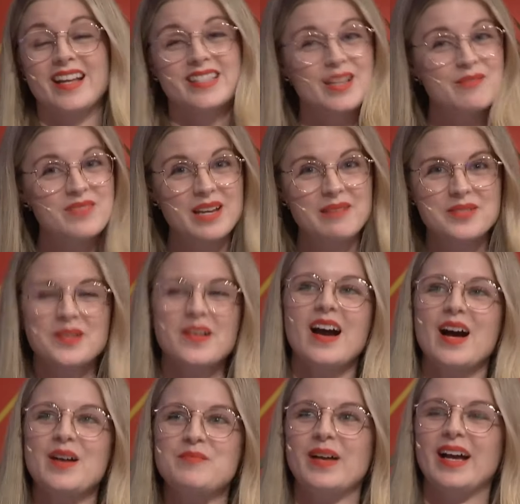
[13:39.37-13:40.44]
And sometimes you
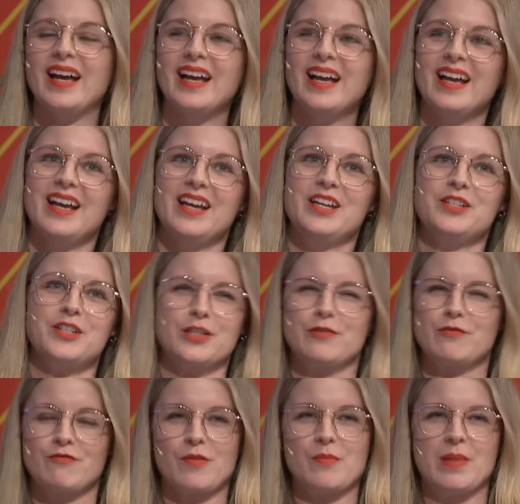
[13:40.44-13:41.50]
are, but
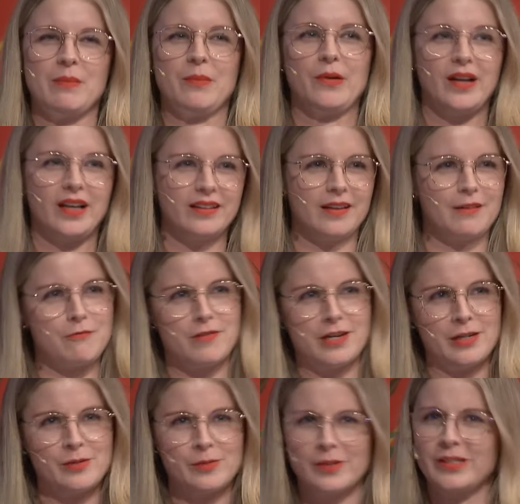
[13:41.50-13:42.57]
just remembering the
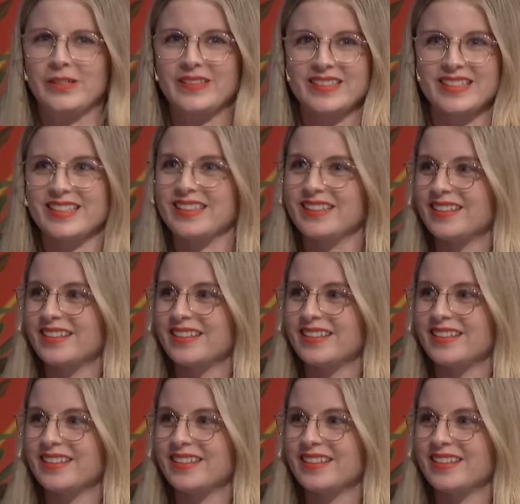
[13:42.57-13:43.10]
real world